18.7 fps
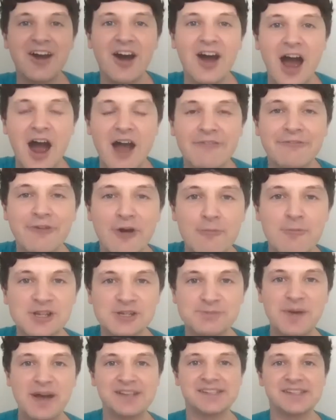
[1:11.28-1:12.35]
I, I, feel much
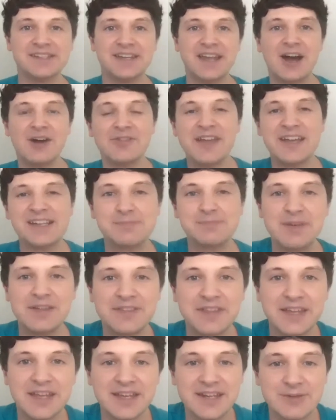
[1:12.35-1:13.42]
better now. There's me
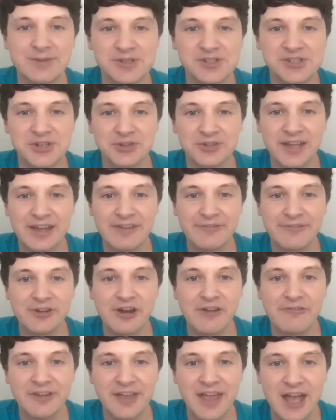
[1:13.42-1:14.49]
thinking it was too late for you,
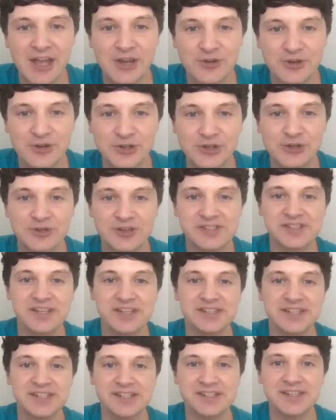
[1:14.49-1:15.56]
and I forget you're in New York
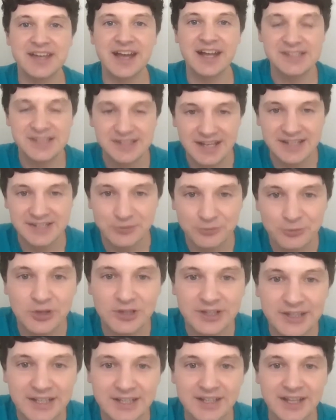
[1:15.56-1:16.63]
City. So that's that's a
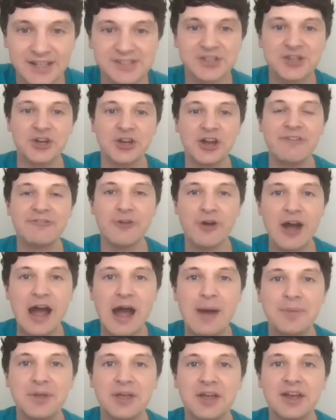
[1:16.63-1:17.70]
really that's good. I feel
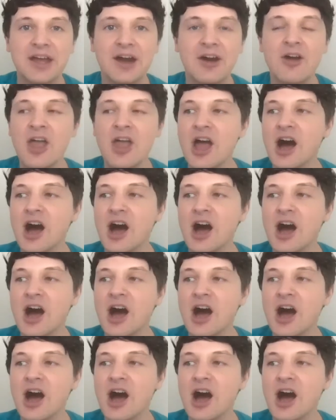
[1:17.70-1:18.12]
happier now.